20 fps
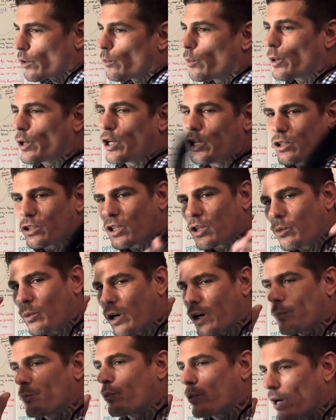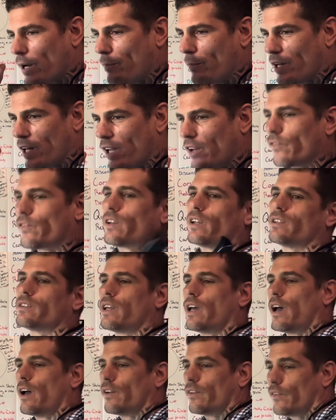using the word primitive because,
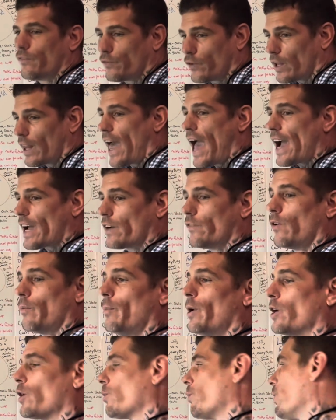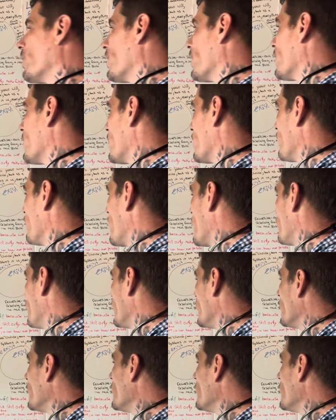for lack of a better word here, maybe